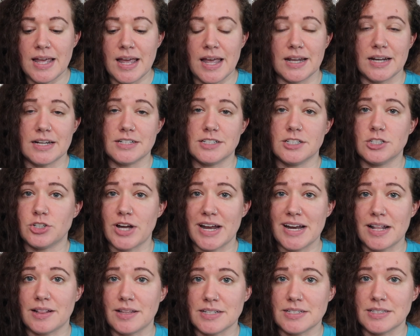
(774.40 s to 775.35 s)
And I did try
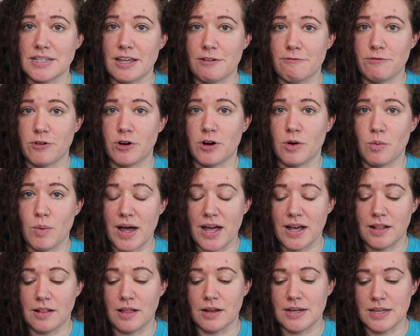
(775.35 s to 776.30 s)
to list them for a
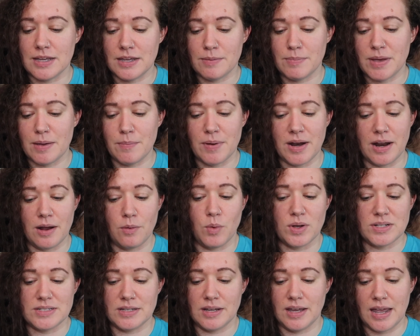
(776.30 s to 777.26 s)
while on eBay, but I
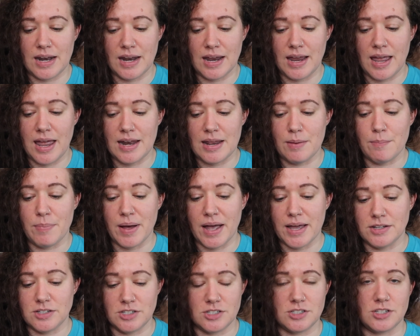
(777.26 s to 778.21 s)
wasn't getting any
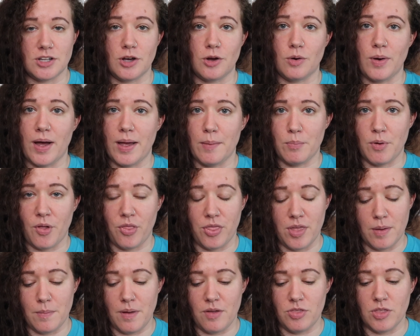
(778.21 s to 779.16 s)
bites. So I put
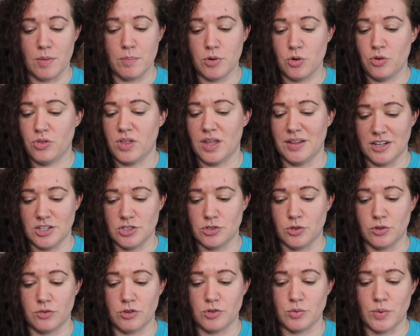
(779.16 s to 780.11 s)
them in the booth and they
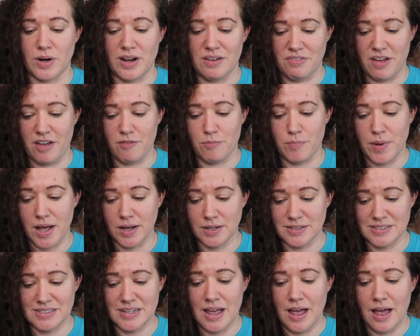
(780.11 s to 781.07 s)
sold for 25
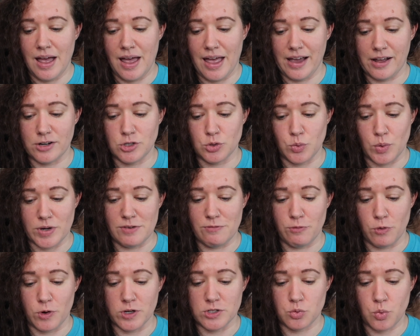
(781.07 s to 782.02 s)
bucks. I got
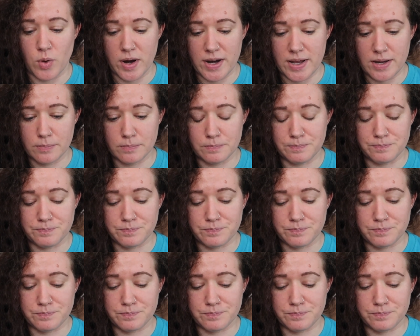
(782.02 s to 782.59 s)
$24.20.